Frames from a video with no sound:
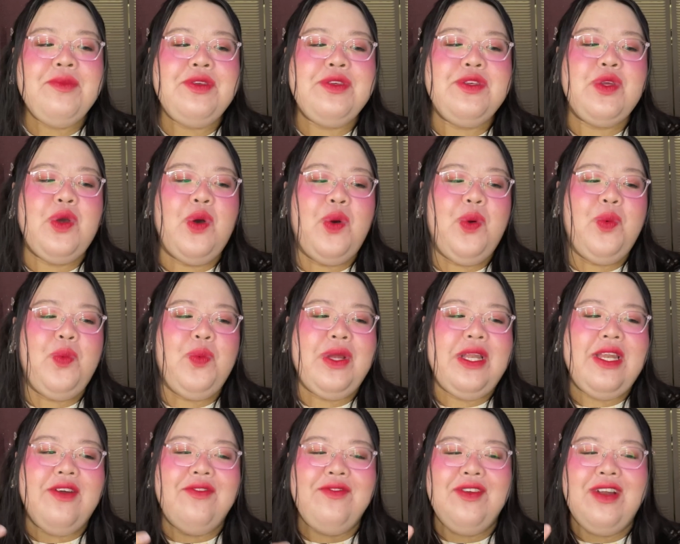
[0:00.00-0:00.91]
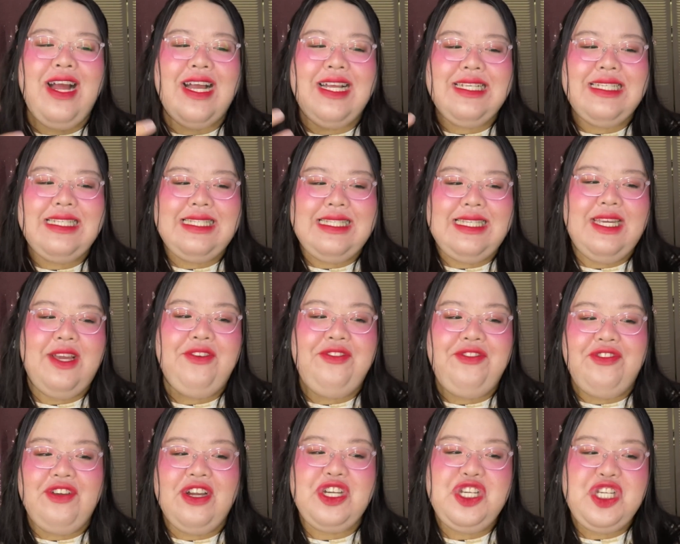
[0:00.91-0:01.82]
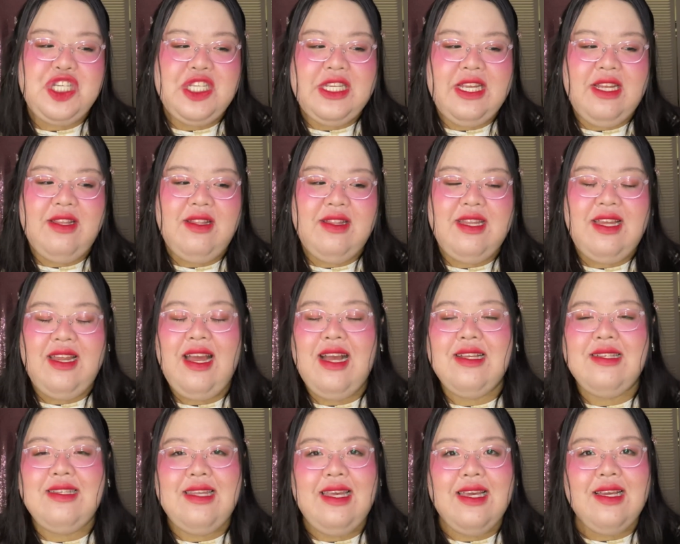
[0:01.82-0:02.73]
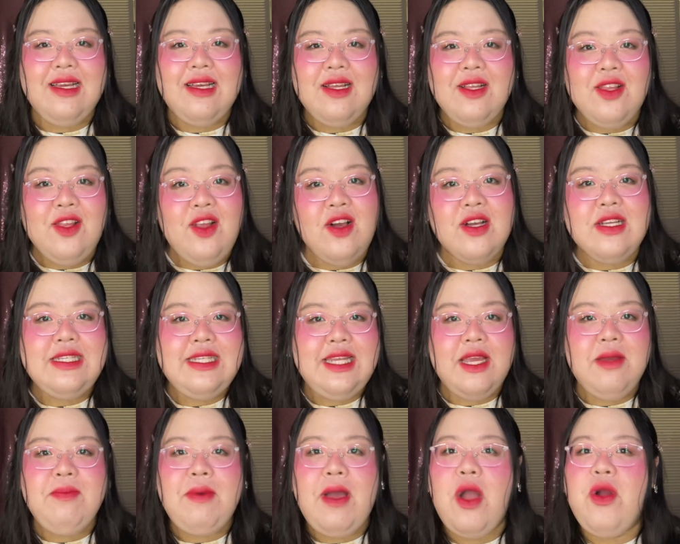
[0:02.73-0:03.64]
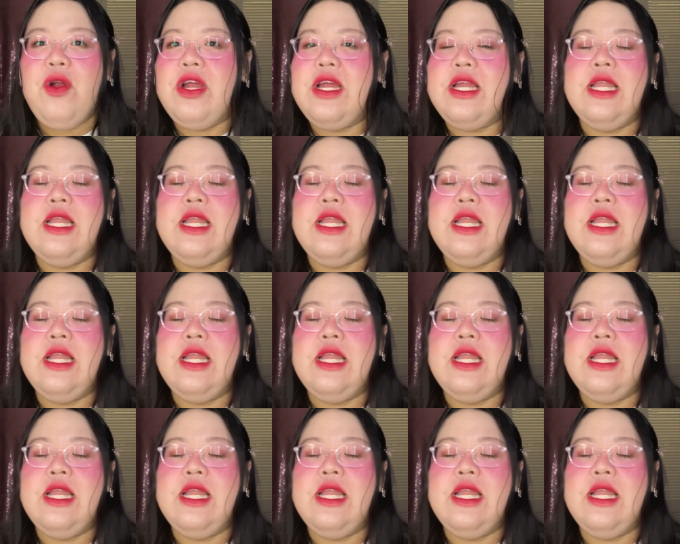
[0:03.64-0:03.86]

So whenever I see a fresh scent that has like long staying power,